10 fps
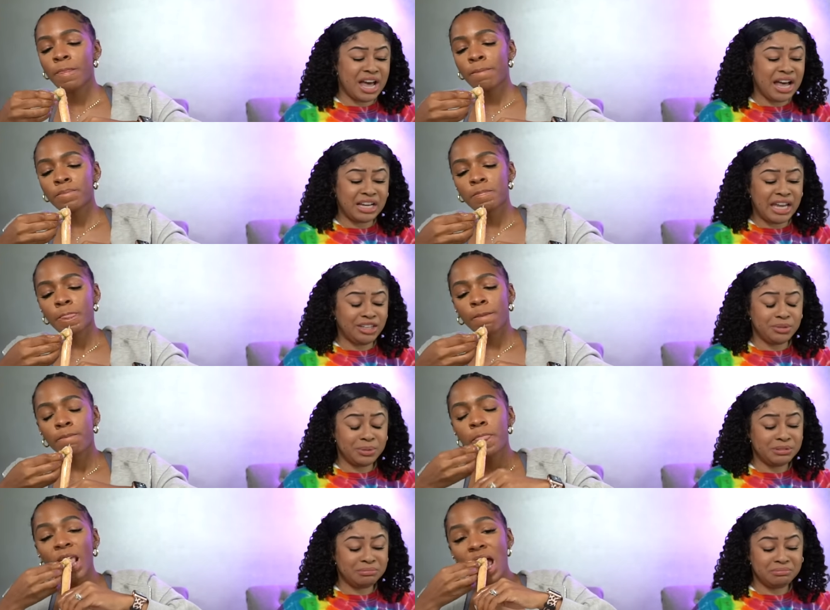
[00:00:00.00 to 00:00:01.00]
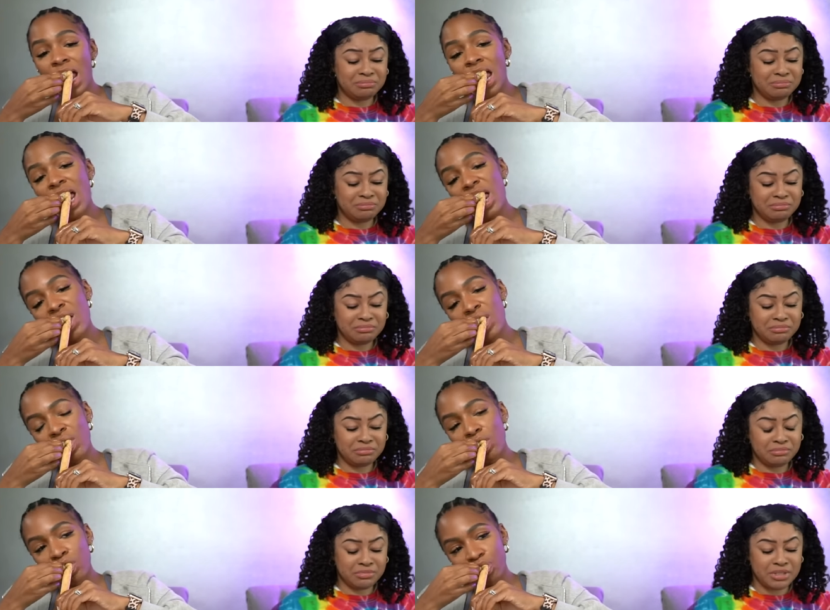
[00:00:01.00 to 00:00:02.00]
Speaker 1: I can't do it.
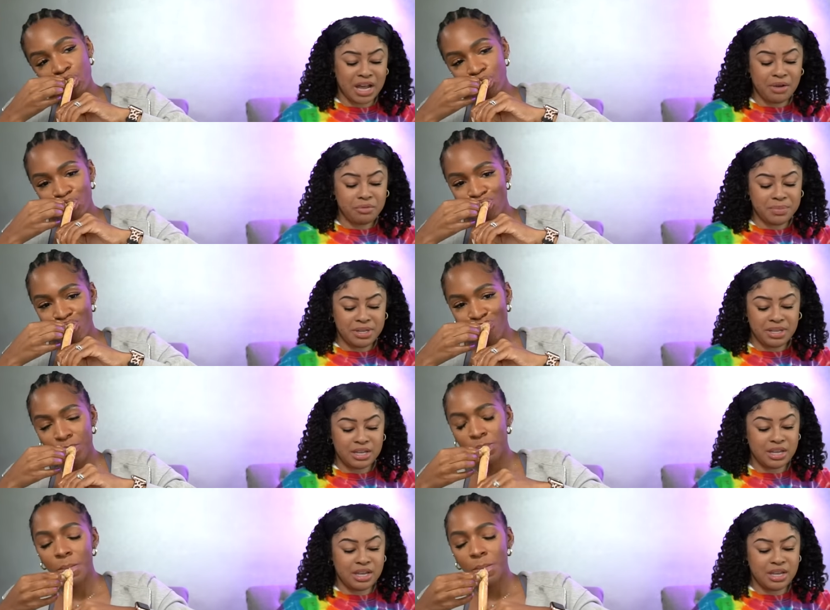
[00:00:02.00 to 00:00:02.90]
I would be